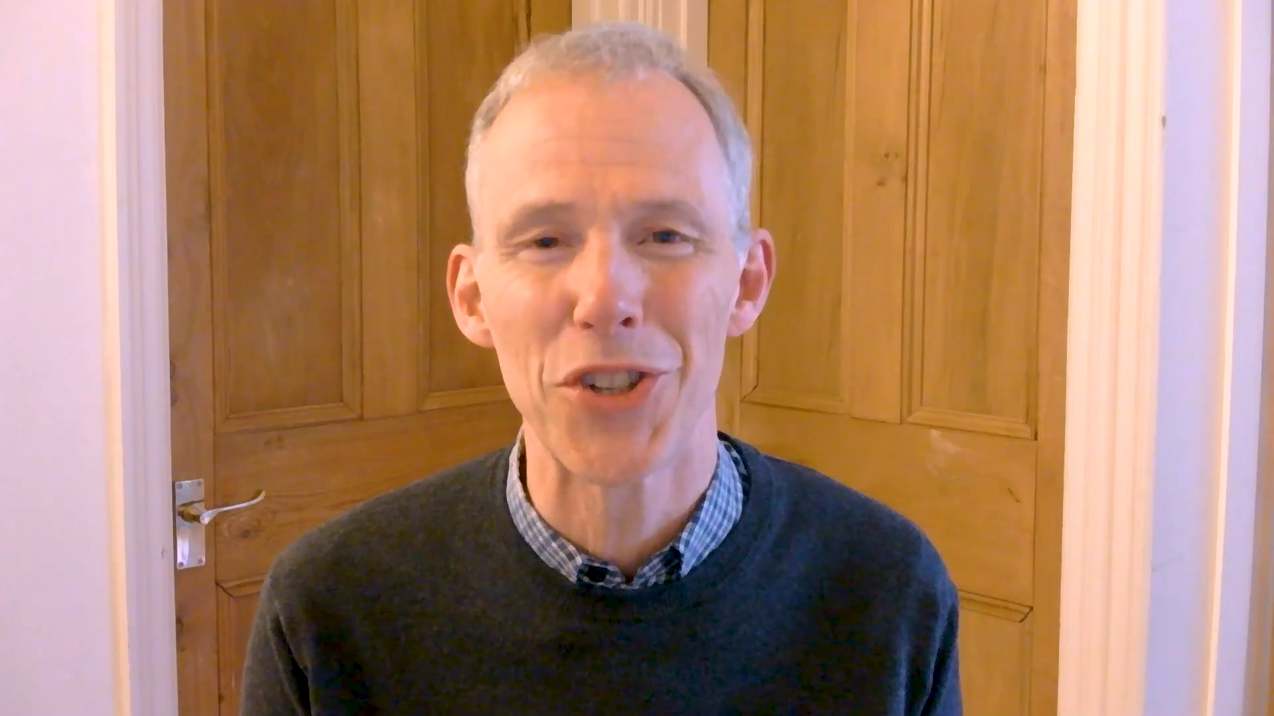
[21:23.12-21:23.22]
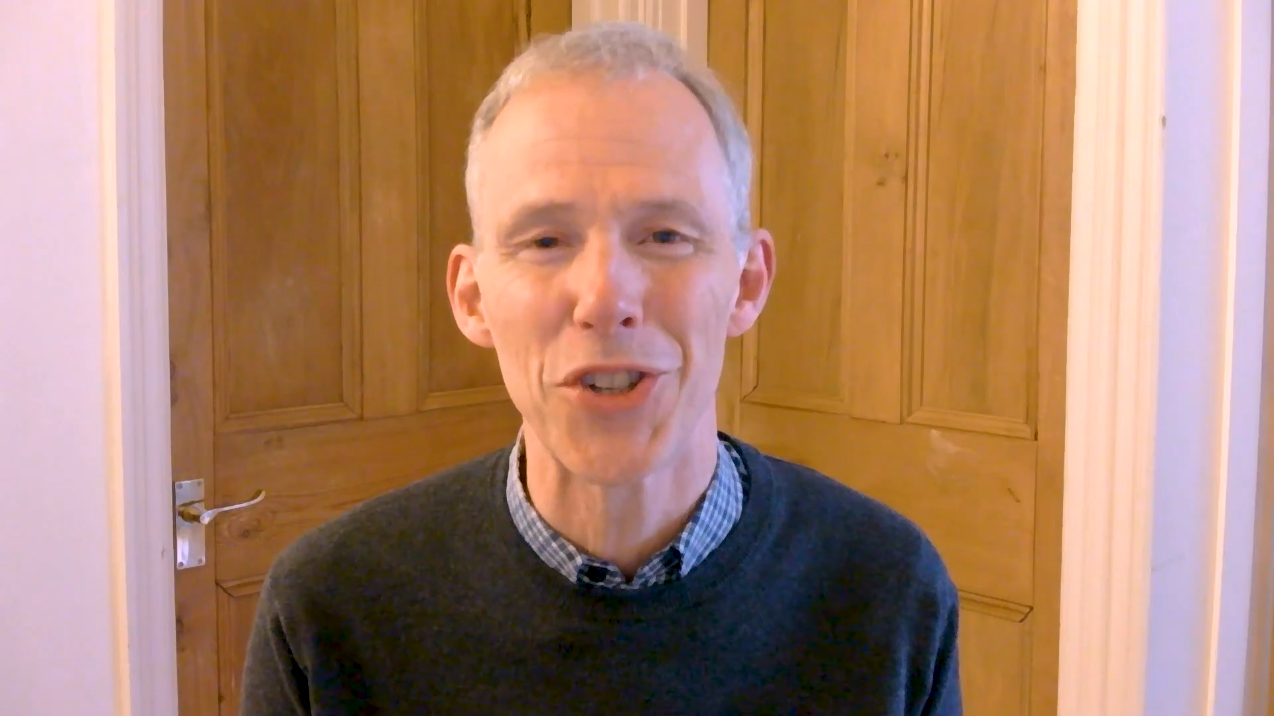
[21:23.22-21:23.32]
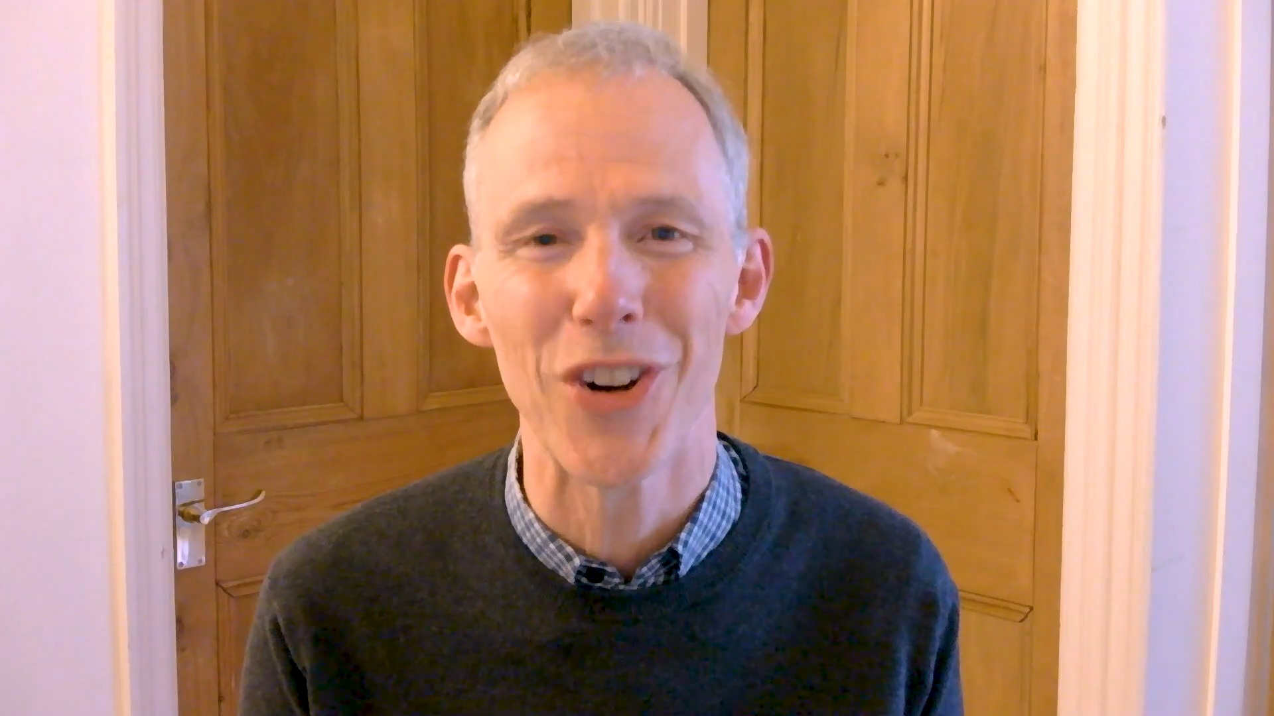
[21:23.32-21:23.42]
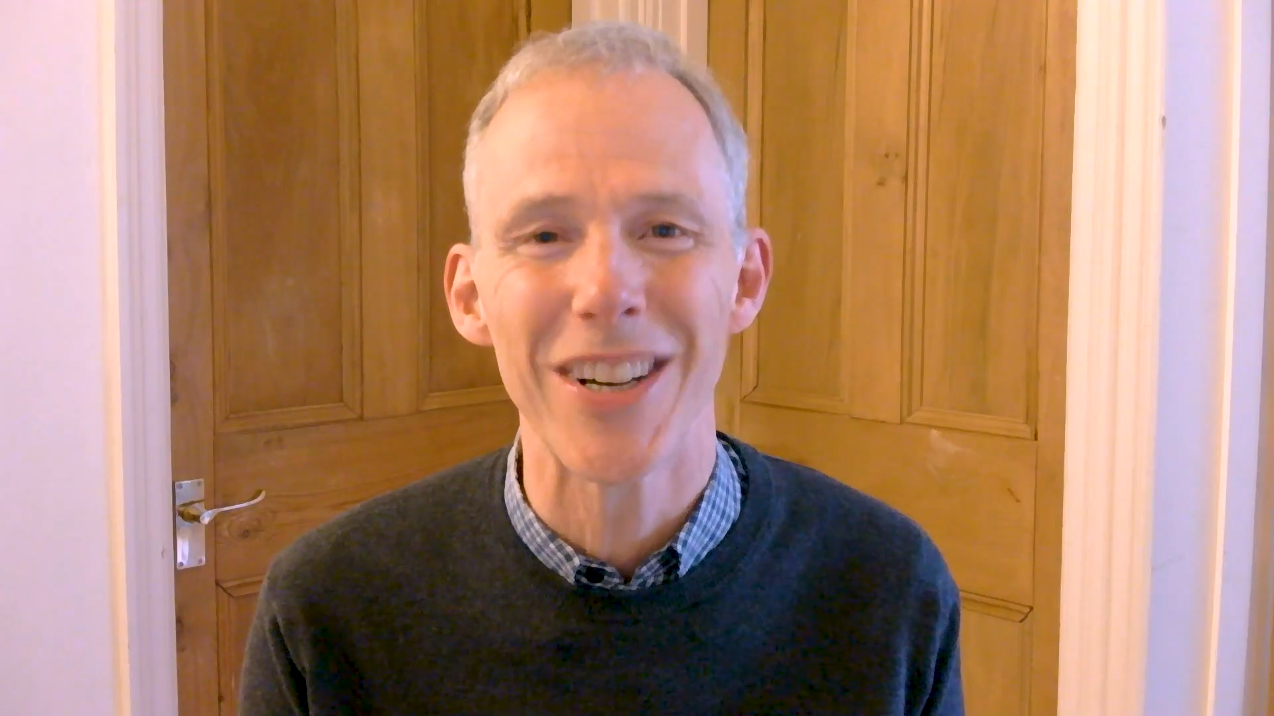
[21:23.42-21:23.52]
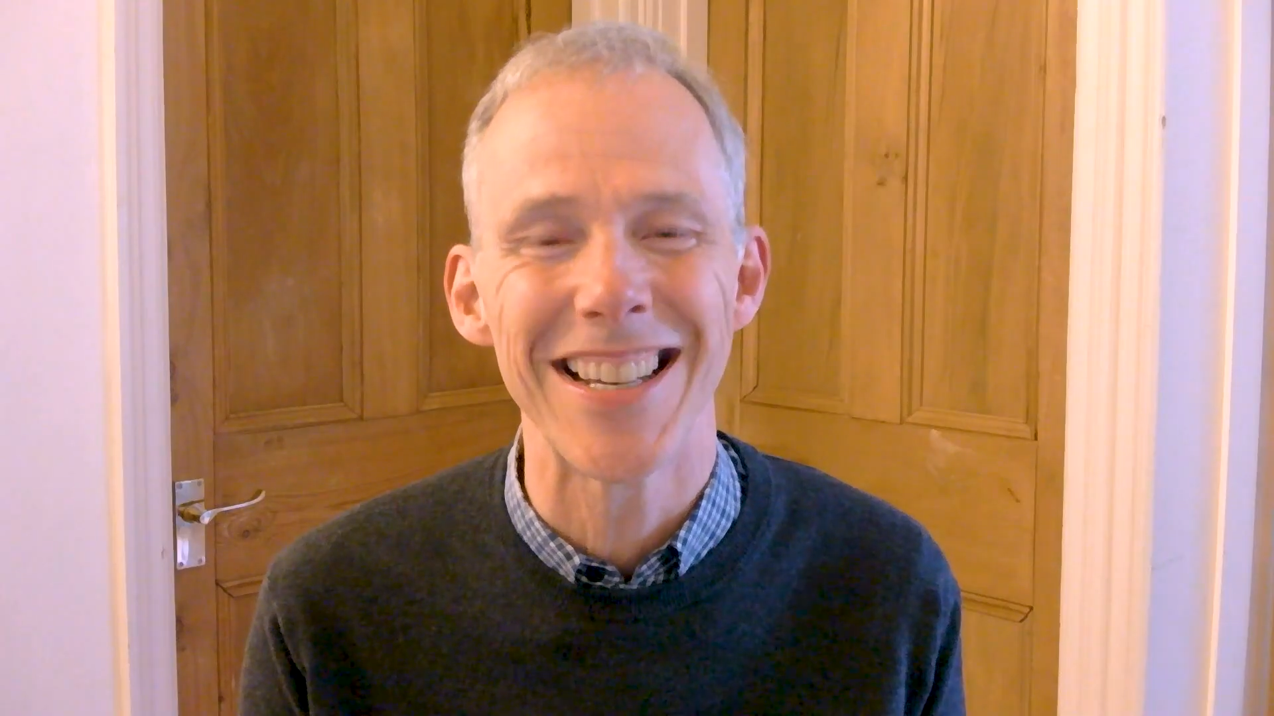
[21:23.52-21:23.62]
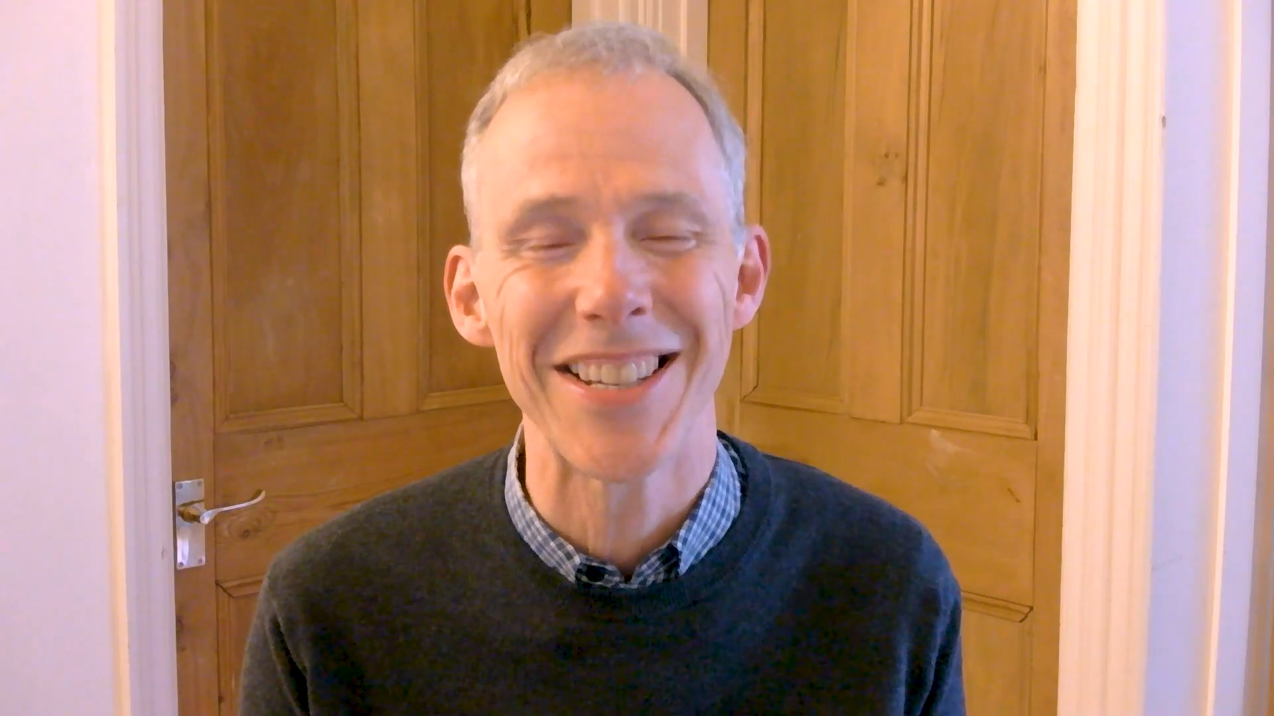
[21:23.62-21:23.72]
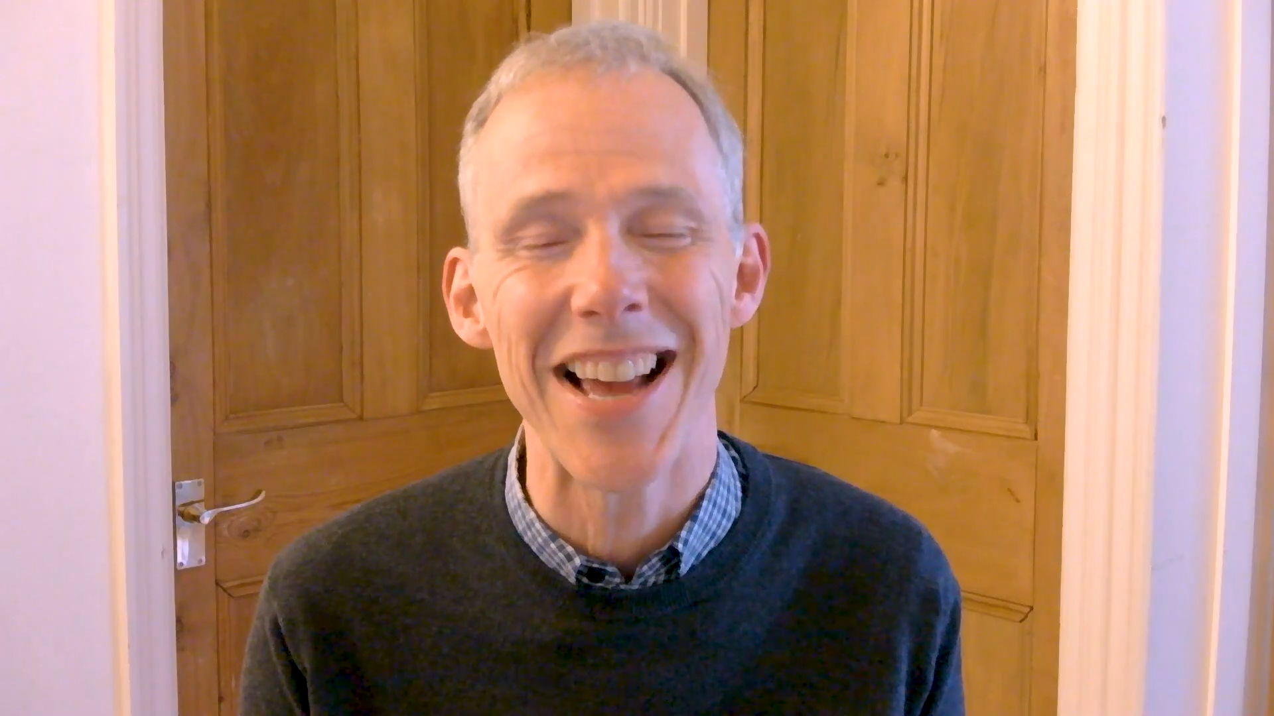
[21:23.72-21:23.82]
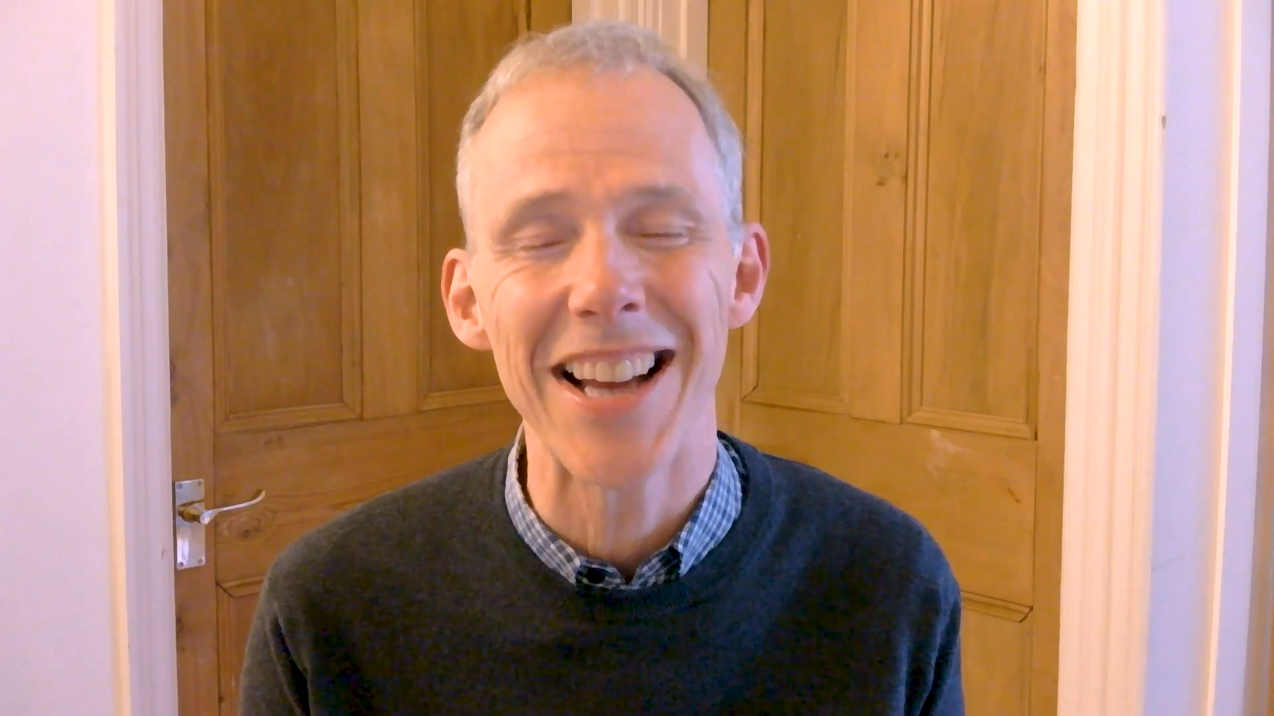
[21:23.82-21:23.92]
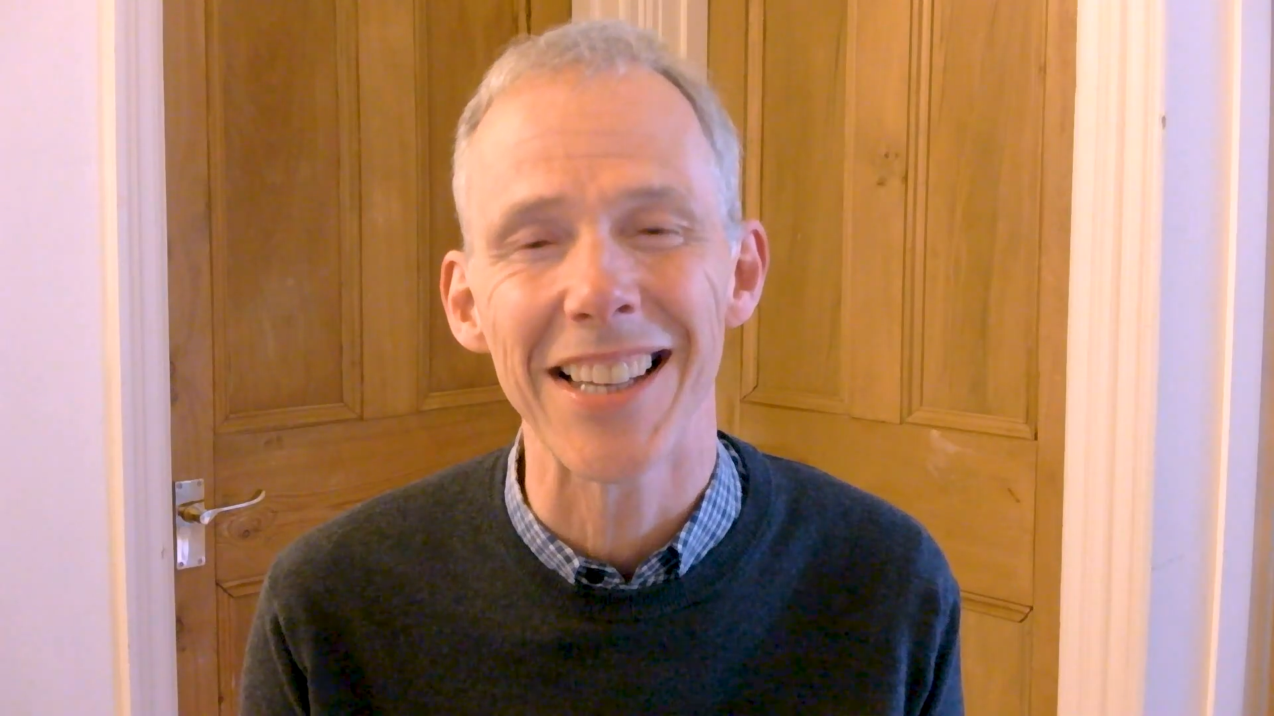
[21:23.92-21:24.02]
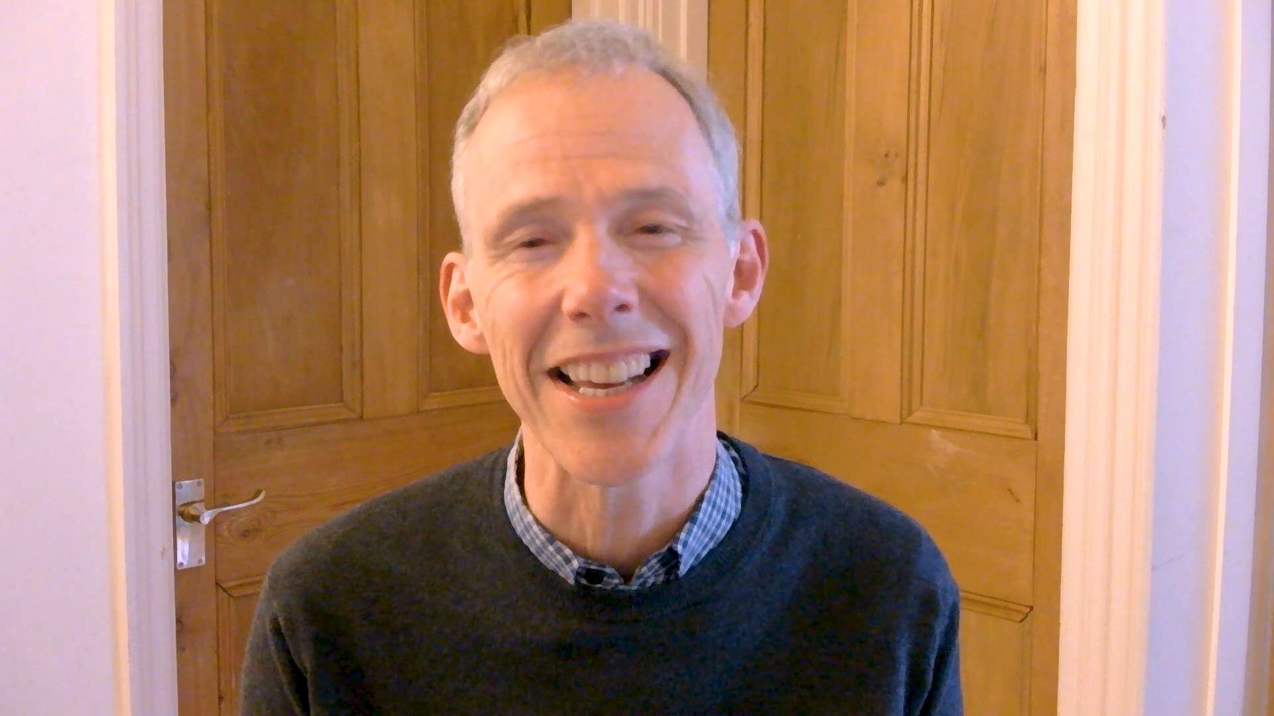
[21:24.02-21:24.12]
to join.
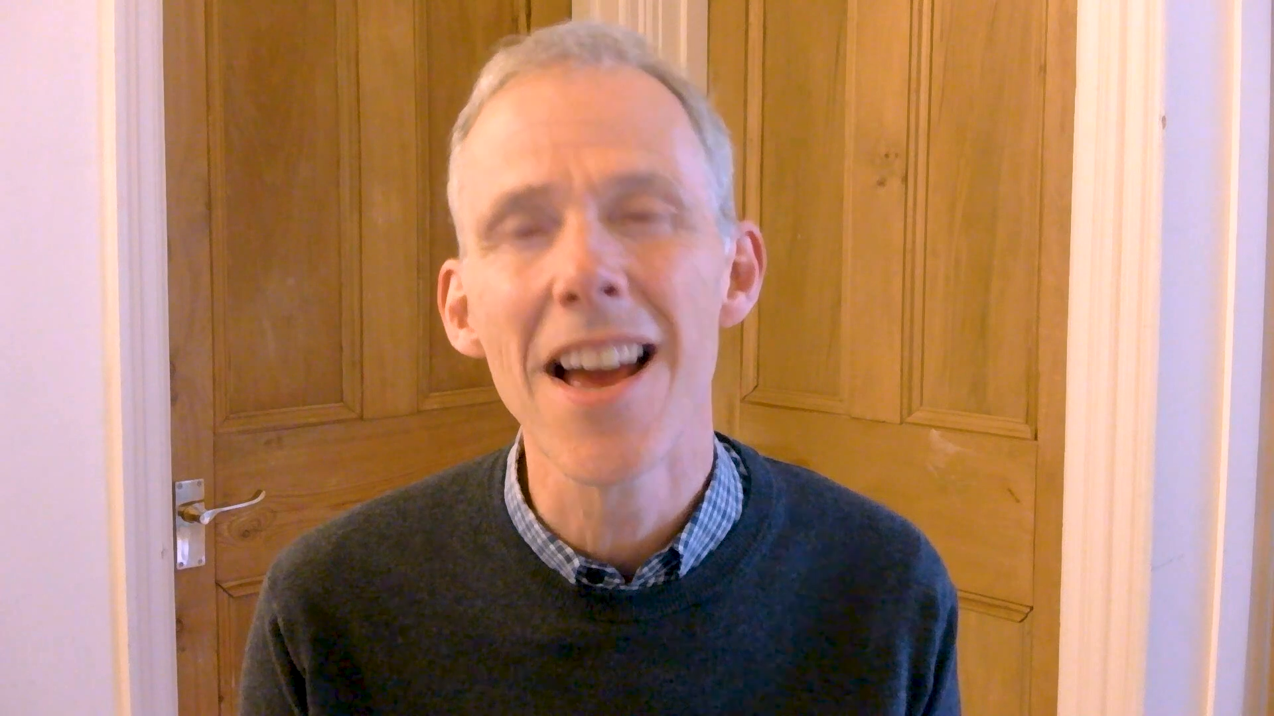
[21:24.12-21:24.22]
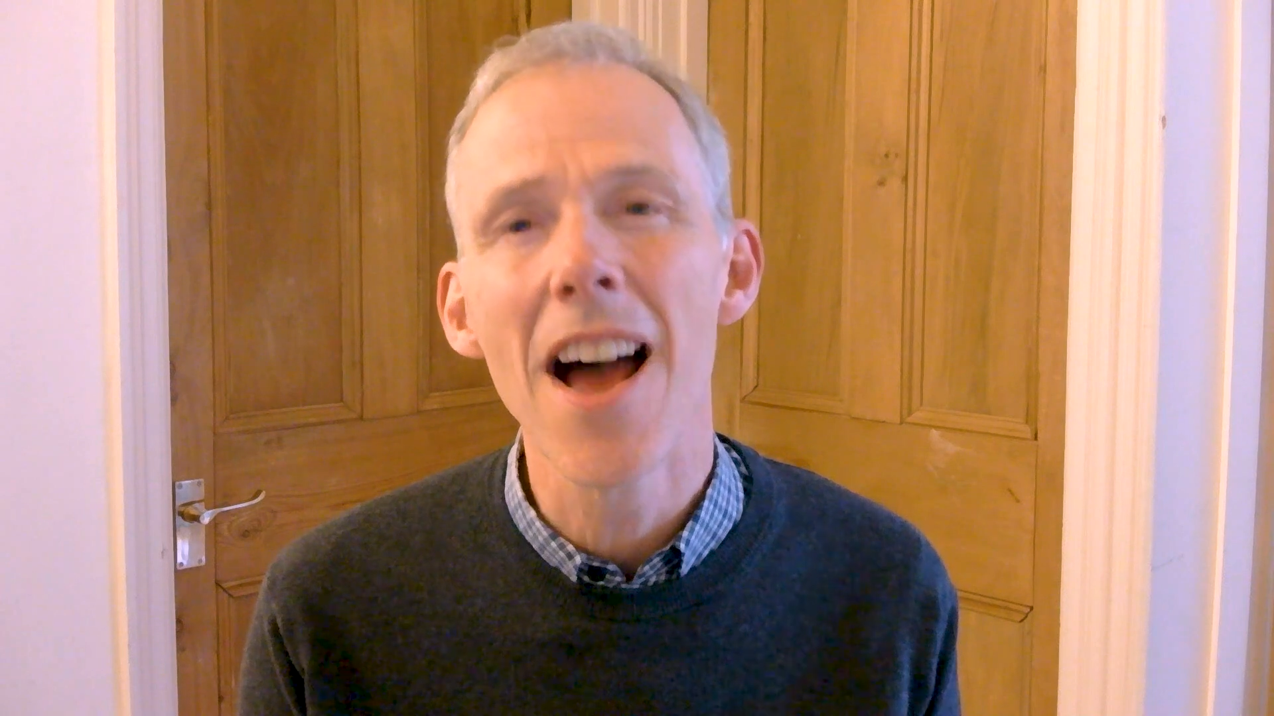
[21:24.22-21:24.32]
Exactly.